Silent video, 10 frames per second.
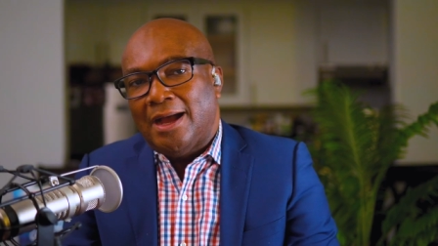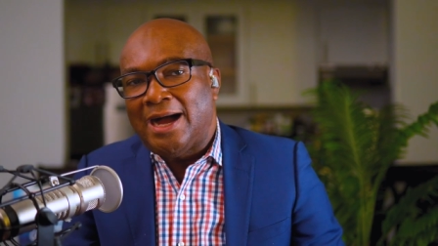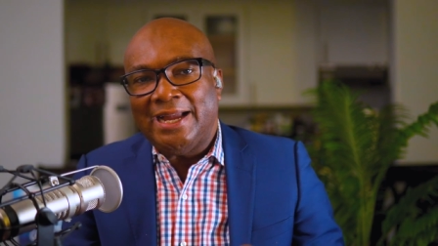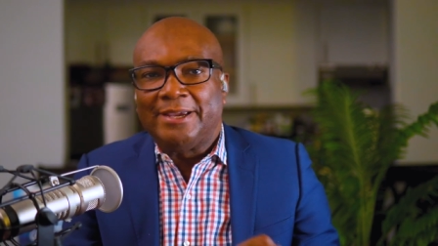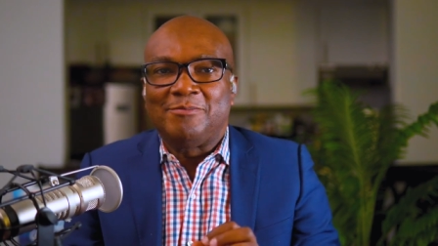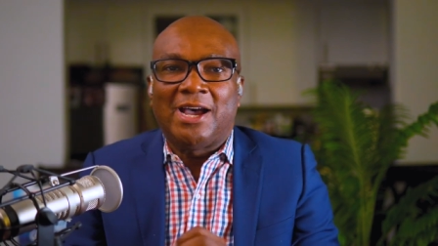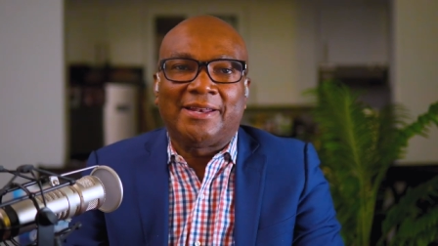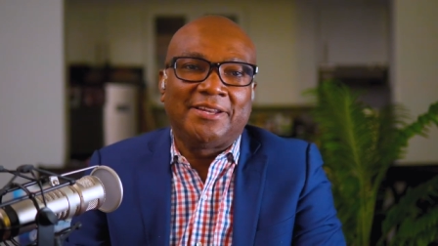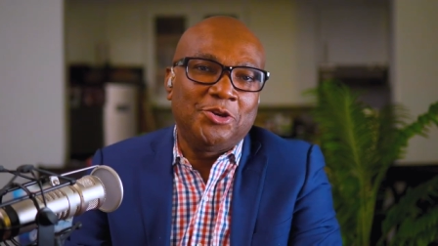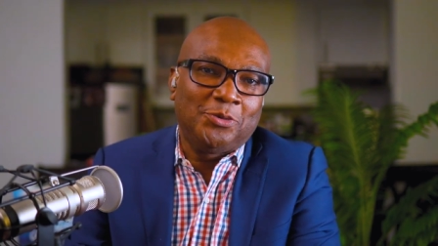I am
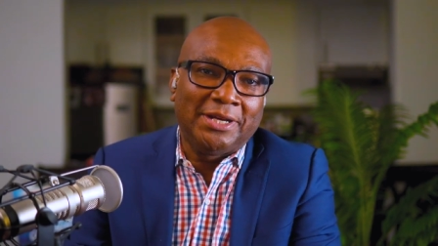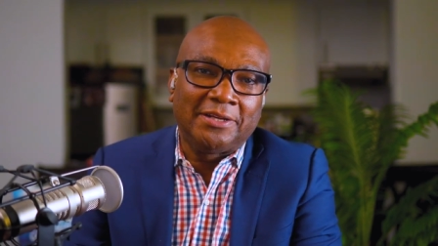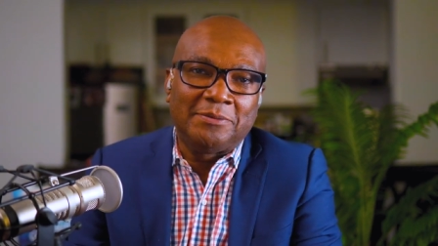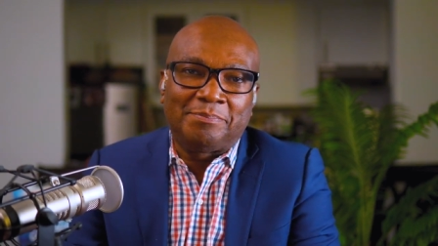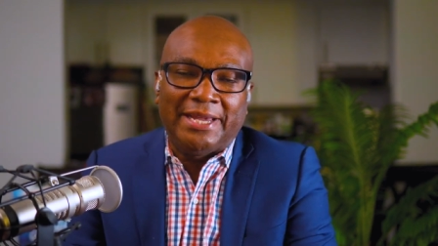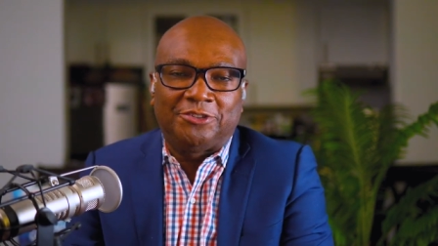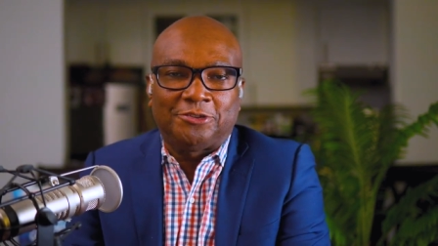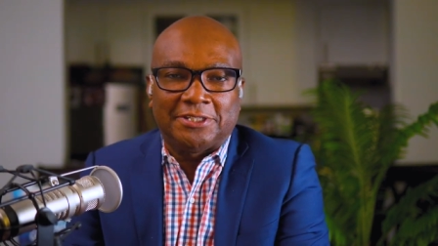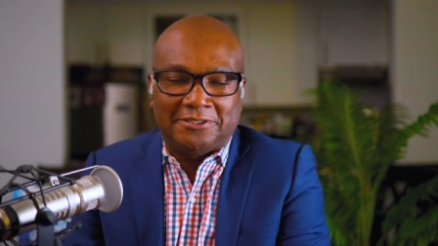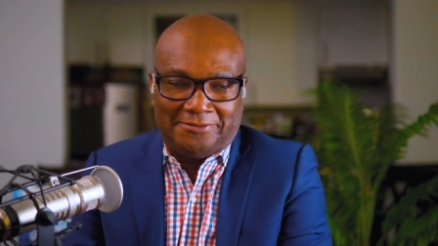not a New England
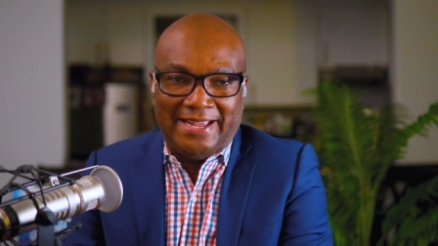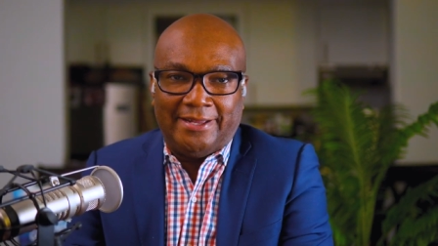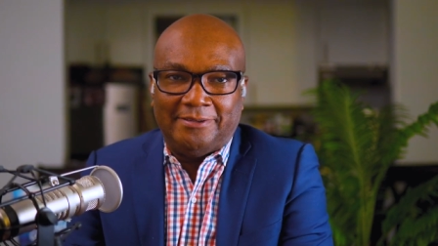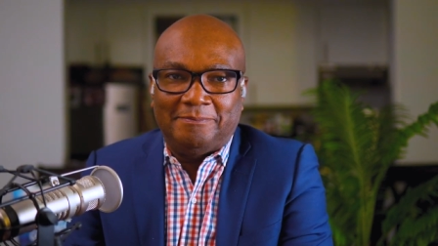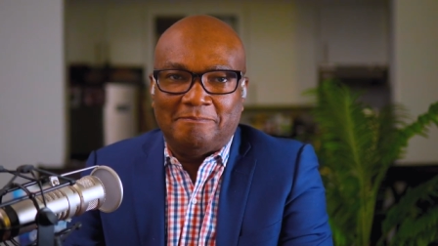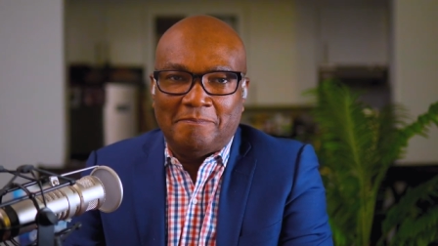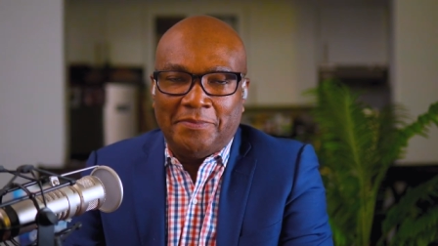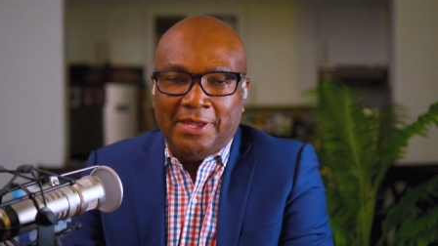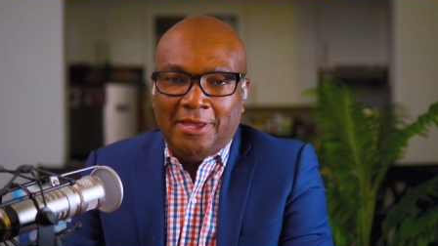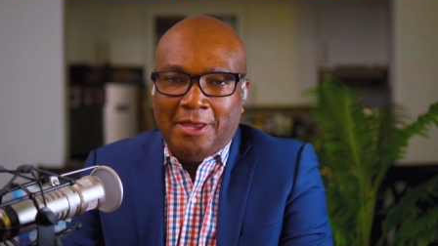Patriots fan,
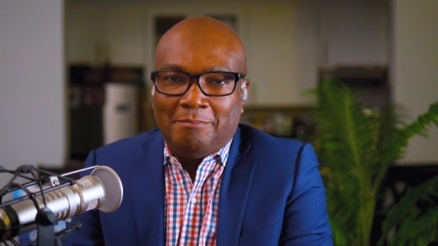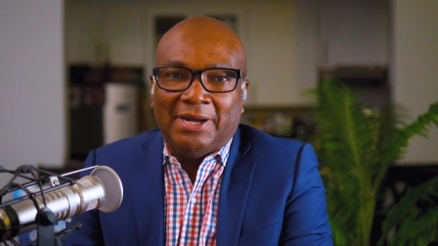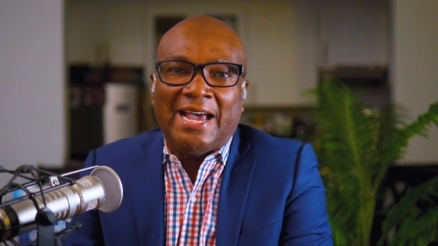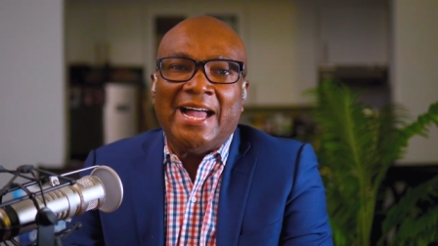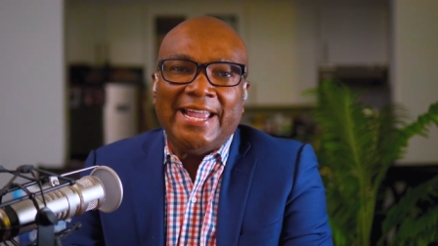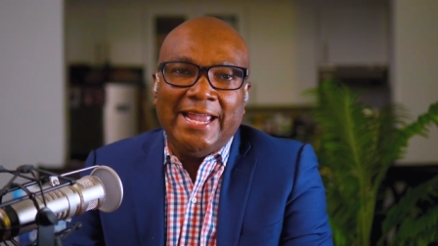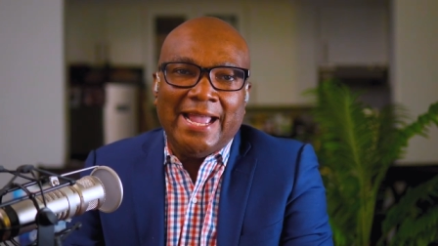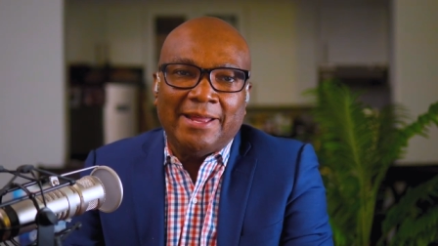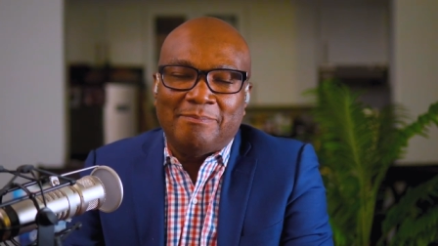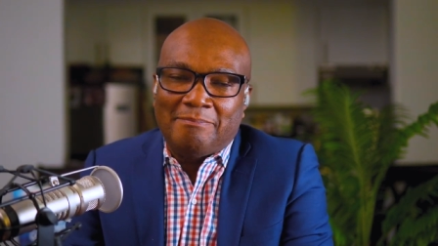but I
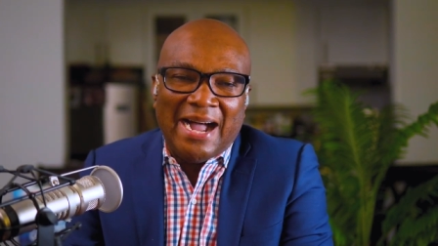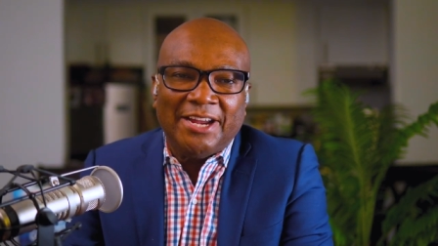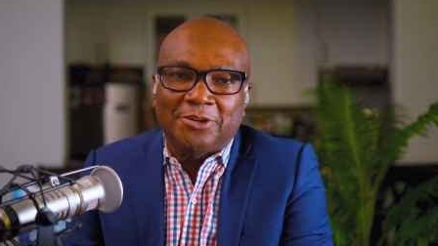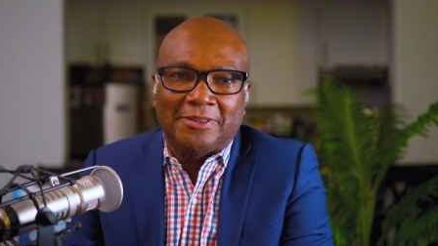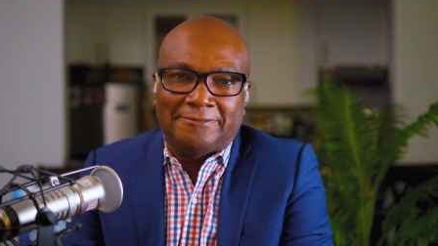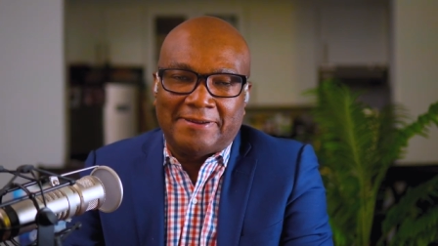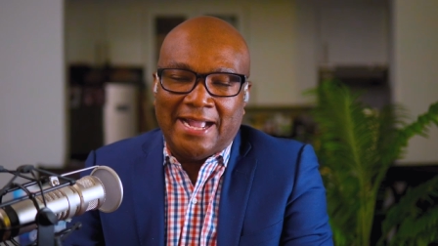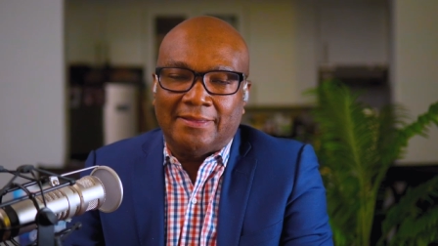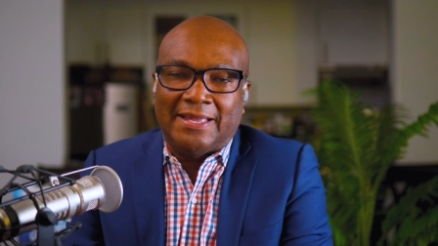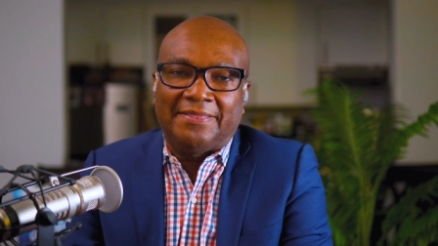admire the
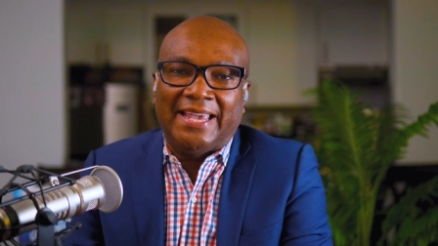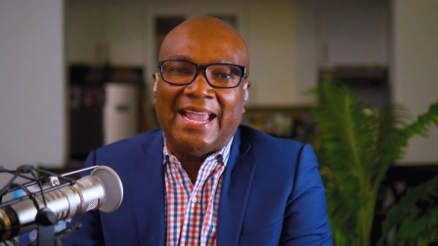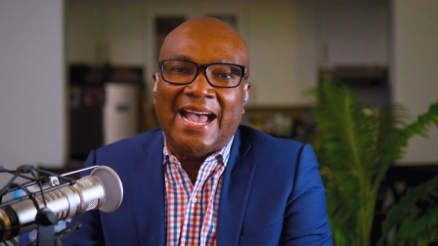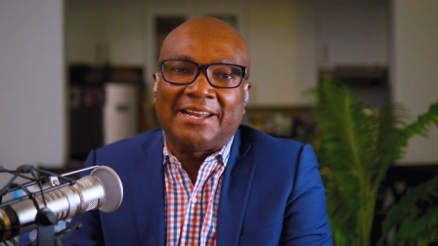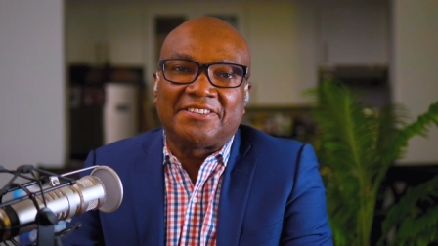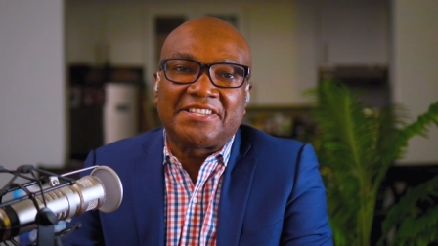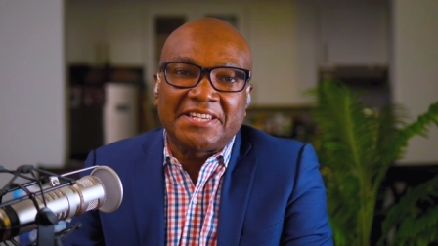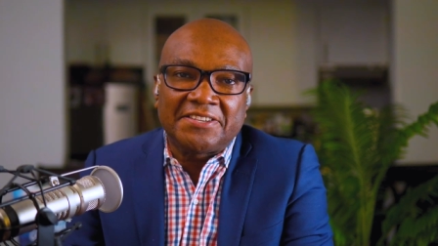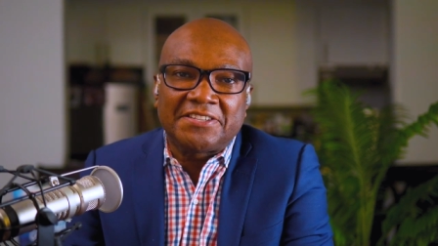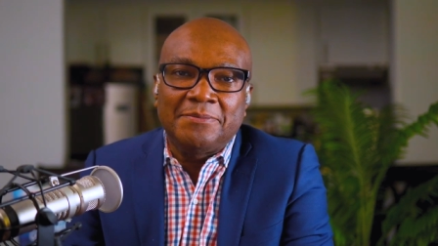fact that they had a
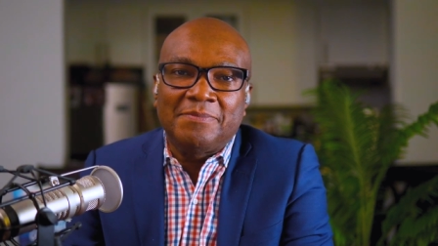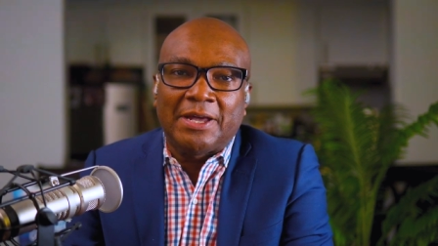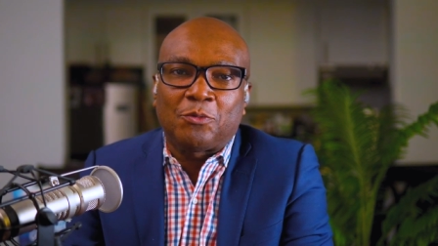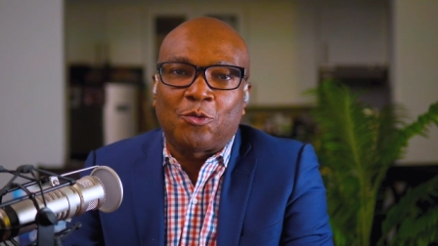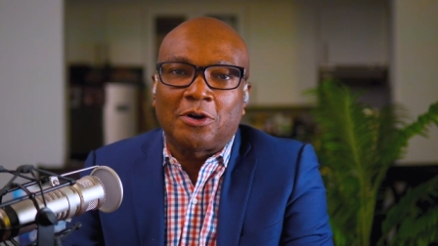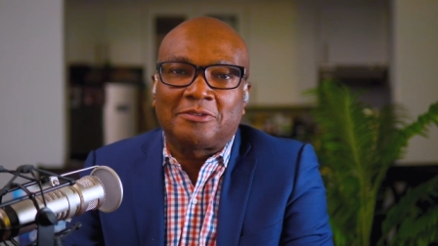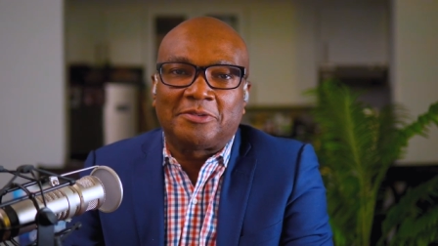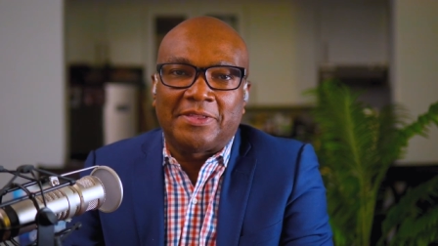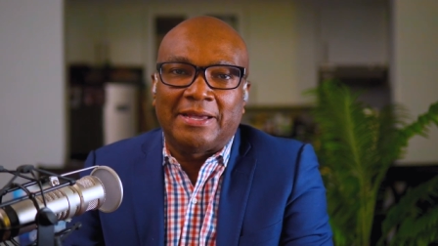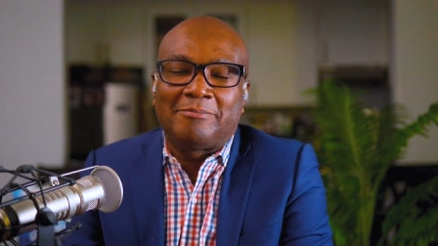system that worked
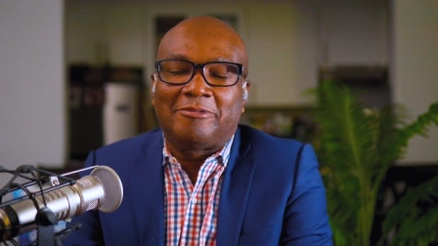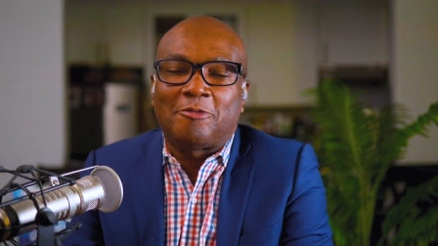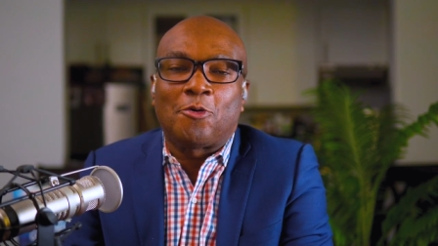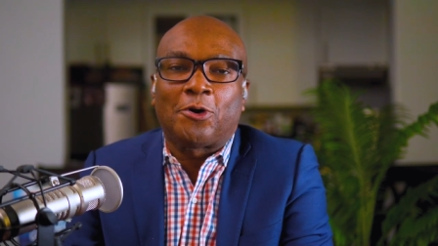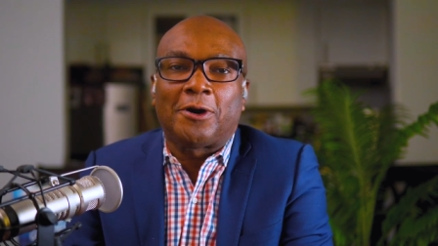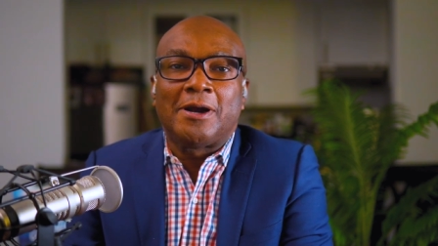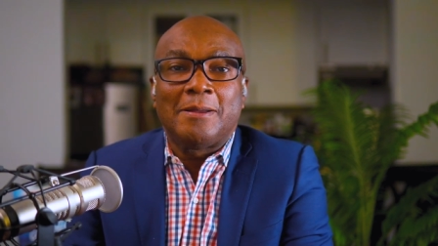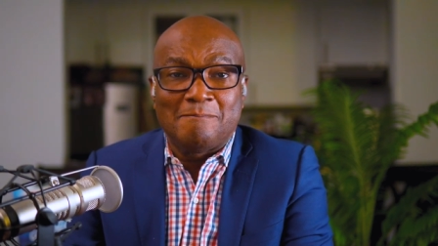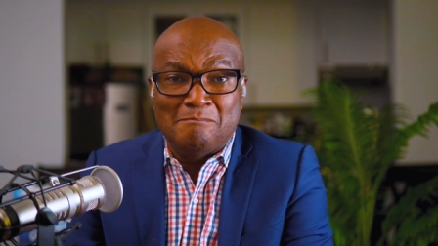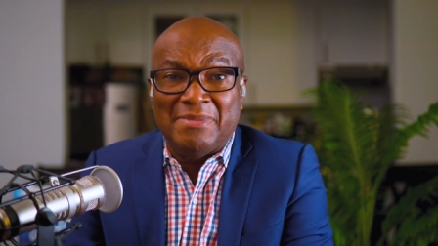for them for
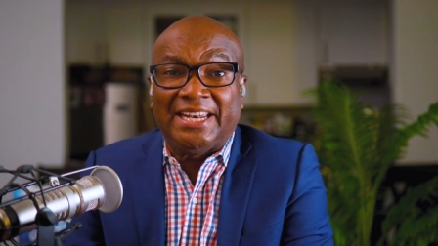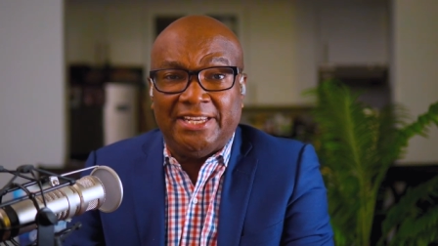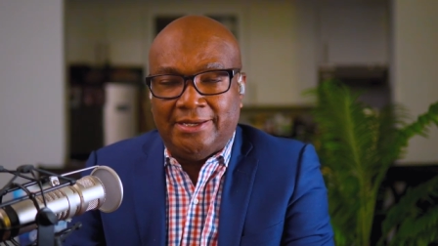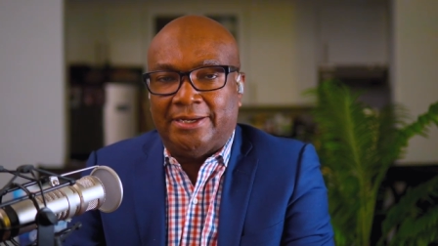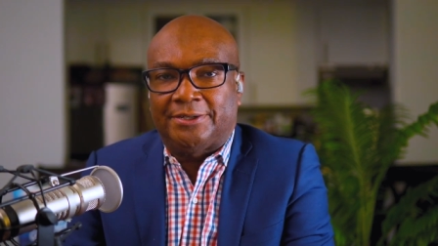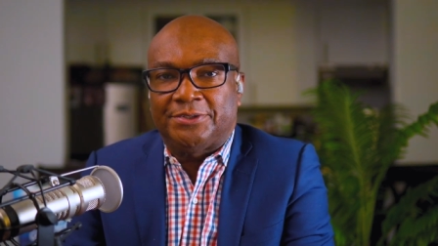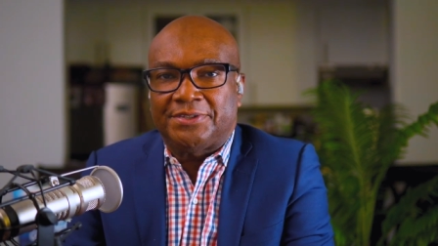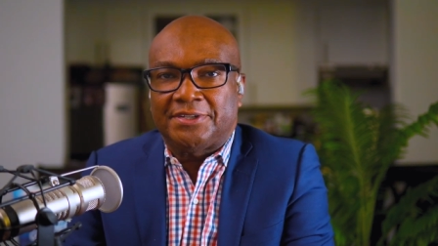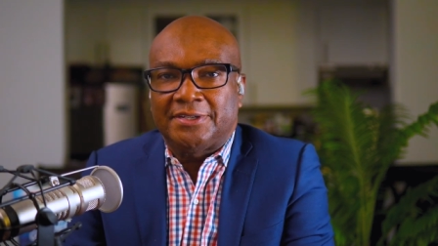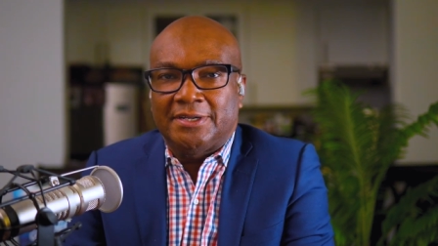many
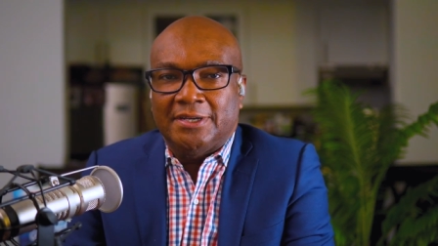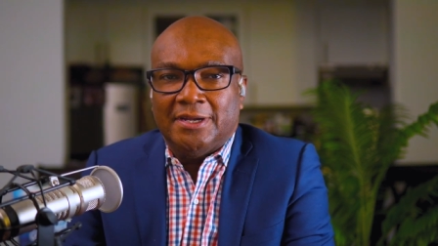years.